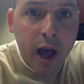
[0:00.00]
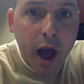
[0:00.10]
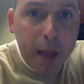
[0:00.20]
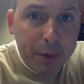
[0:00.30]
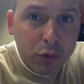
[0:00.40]

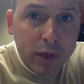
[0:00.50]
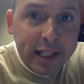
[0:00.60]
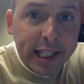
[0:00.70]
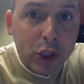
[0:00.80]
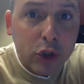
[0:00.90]
I'm a
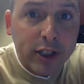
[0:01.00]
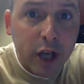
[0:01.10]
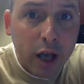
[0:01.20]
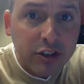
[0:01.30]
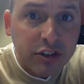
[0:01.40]
really good
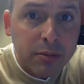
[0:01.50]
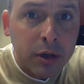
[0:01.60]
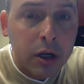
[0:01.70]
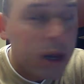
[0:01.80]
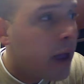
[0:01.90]

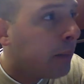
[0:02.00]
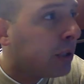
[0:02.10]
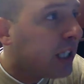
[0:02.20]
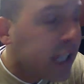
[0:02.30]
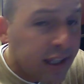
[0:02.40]
customer,
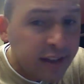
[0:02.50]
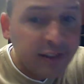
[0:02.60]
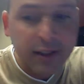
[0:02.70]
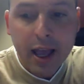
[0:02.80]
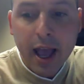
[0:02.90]

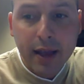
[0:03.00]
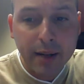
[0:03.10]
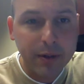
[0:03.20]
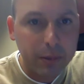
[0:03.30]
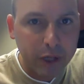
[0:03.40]
please. And
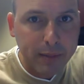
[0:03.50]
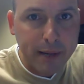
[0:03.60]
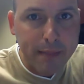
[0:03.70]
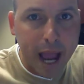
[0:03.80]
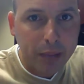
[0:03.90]
I'm going to bring
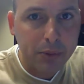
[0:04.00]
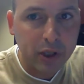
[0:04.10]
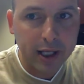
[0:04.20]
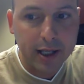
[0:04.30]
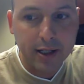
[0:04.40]
my
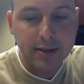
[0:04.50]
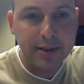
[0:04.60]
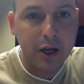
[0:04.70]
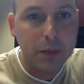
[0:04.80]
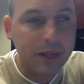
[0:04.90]
MacBook in and
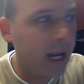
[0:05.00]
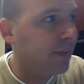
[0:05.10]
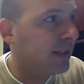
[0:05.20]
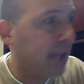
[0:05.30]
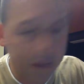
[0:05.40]
tell them that
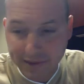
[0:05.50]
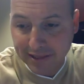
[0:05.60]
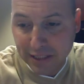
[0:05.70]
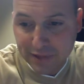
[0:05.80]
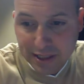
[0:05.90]
I have a
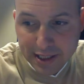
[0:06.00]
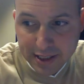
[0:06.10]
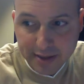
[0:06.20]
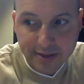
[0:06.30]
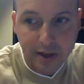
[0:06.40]

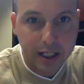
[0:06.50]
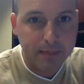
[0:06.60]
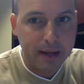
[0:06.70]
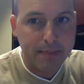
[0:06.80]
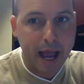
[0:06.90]
DVD stuck in
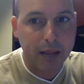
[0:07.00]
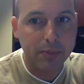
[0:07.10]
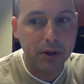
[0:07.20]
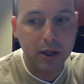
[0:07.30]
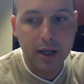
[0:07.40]
my
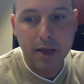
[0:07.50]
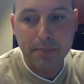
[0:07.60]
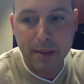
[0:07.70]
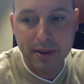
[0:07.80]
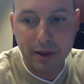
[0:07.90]
MacBook.
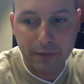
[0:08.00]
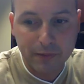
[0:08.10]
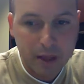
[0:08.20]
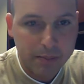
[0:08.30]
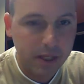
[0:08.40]
Maybe they'll
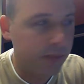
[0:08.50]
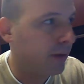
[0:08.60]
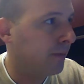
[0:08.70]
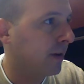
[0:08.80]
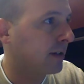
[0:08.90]
be able
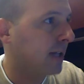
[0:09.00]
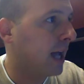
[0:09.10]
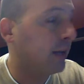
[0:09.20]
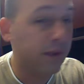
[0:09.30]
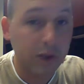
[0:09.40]
to fix
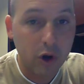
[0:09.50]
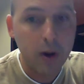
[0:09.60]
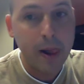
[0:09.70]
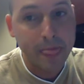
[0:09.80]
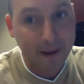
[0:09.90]
that, even
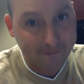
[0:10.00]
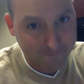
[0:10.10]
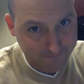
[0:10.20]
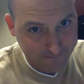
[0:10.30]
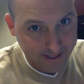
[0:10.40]
though
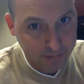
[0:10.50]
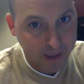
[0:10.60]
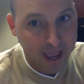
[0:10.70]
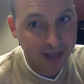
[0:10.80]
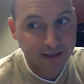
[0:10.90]
it's
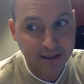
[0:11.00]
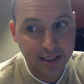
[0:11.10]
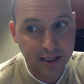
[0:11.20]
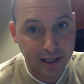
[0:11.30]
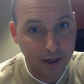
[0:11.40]
past
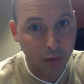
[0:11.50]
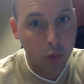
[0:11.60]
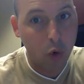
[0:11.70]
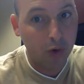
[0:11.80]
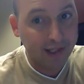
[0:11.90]
the
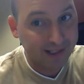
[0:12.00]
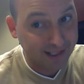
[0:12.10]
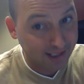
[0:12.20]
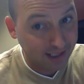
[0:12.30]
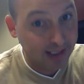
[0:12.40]

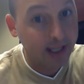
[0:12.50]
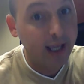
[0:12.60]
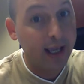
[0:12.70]
warranty.